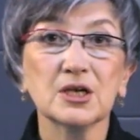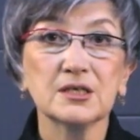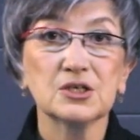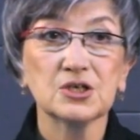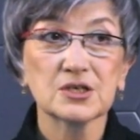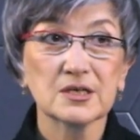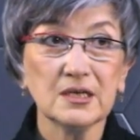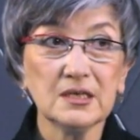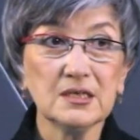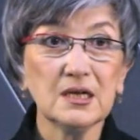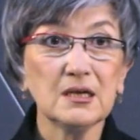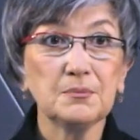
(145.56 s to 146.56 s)
the
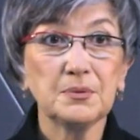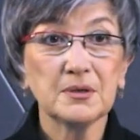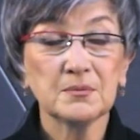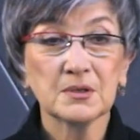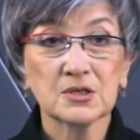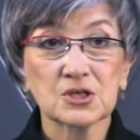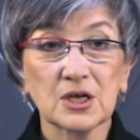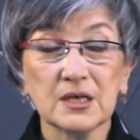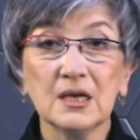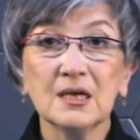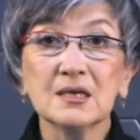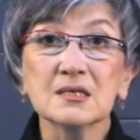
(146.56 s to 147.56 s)
numerator and
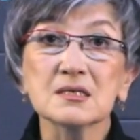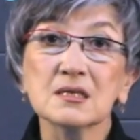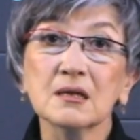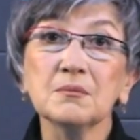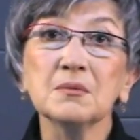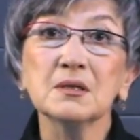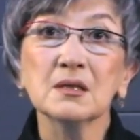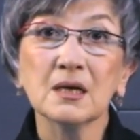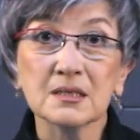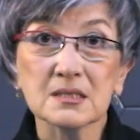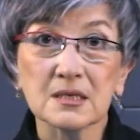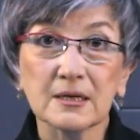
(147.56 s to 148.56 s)
multiply the
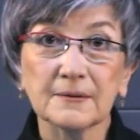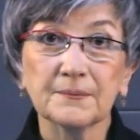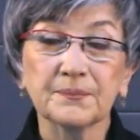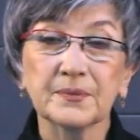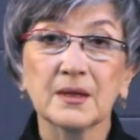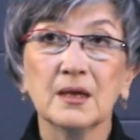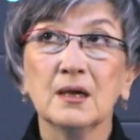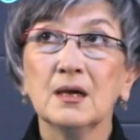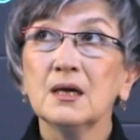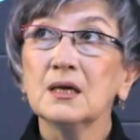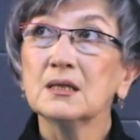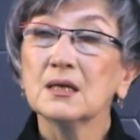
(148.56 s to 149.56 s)
denominator.
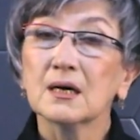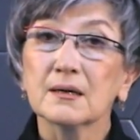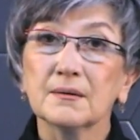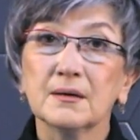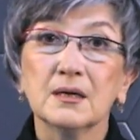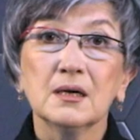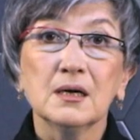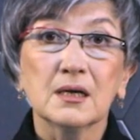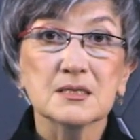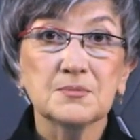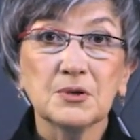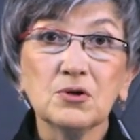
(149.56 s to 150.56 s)
So, let's
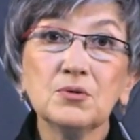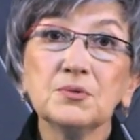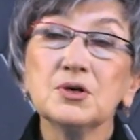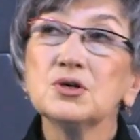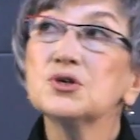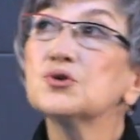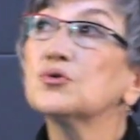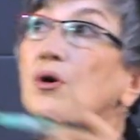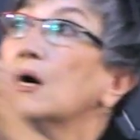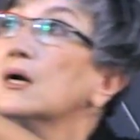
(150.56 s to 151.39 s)
take another example